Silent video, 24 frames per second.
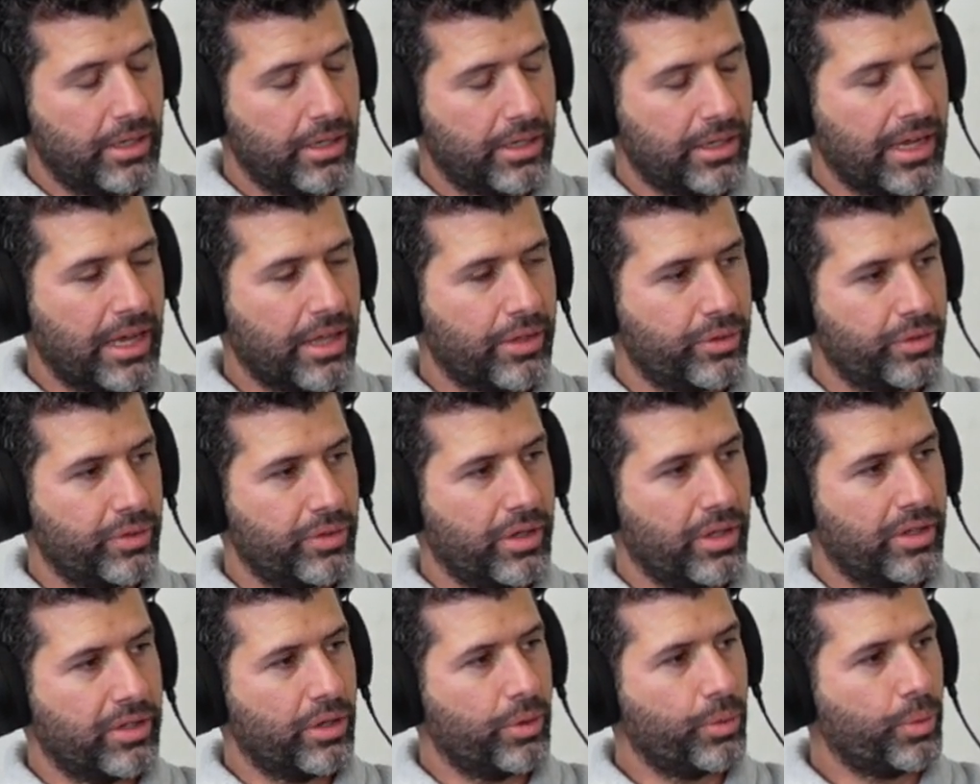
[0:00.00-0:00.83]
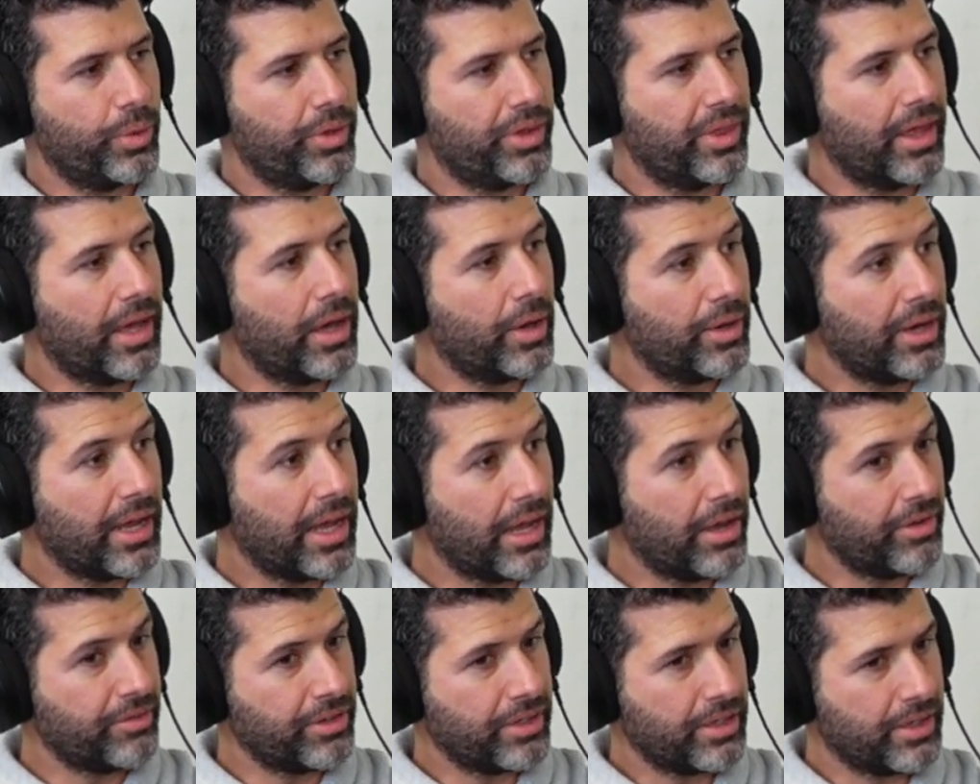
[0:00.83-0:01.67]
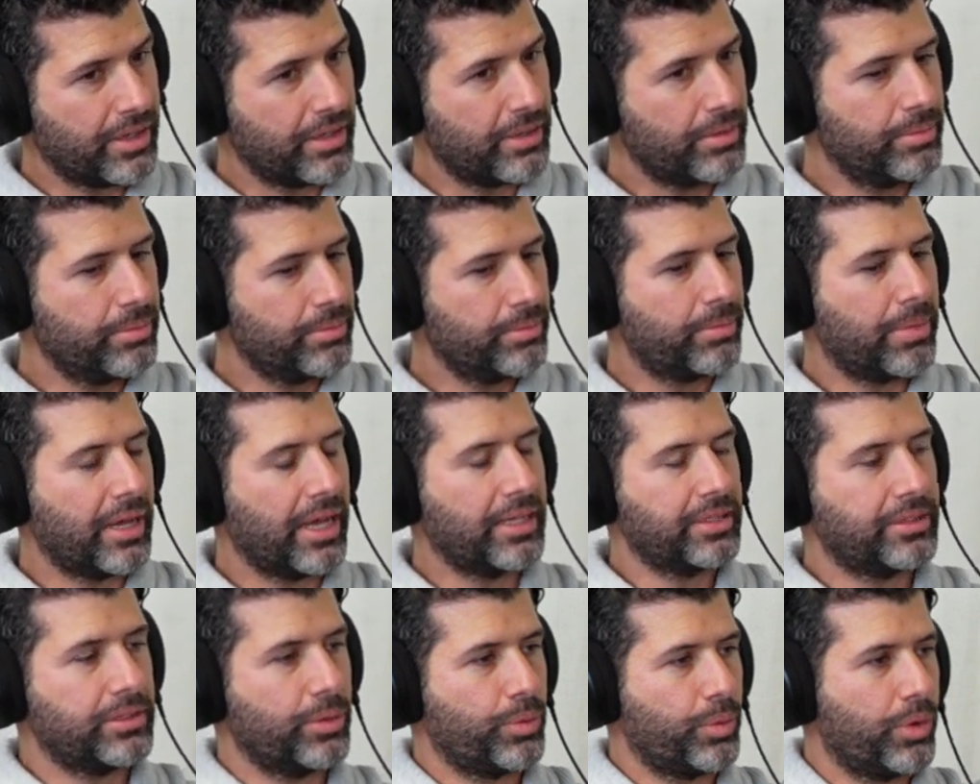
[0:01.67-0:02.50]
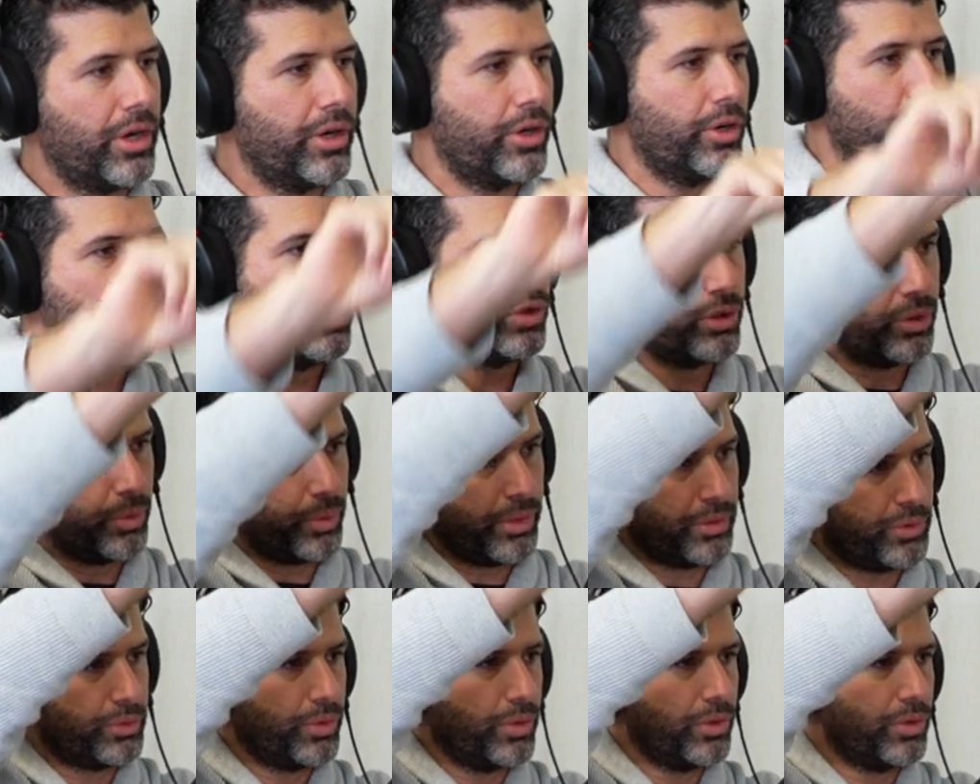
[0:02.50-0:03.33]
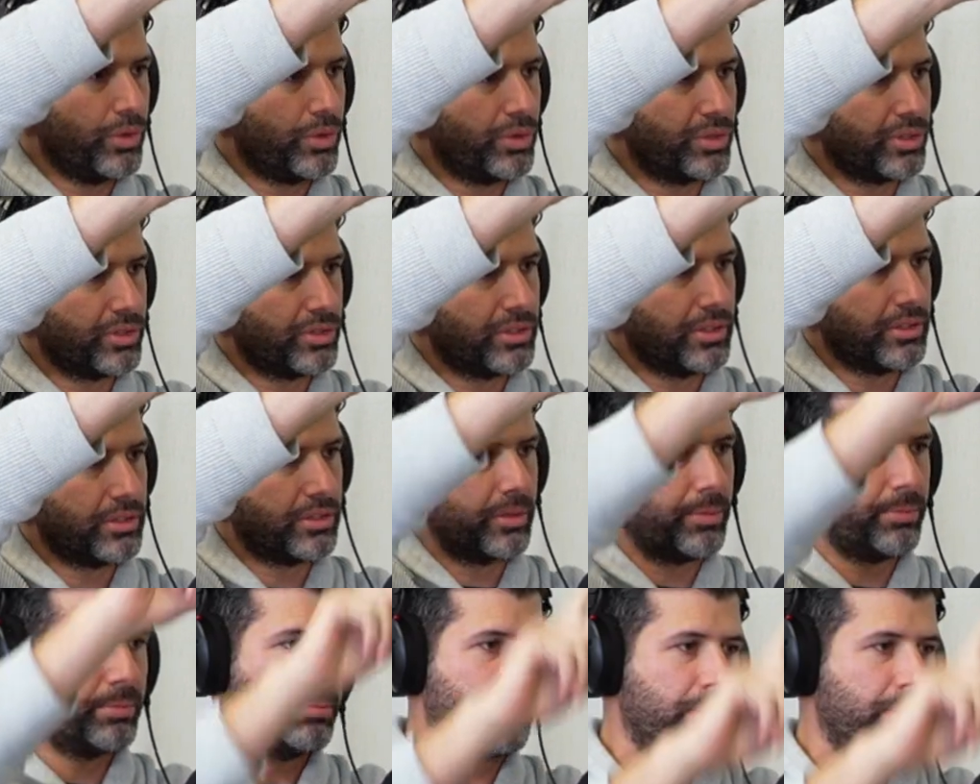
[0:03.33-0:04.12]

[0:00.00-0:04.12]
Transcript: catheter down there without having passed the wire all the way to the dorsal system,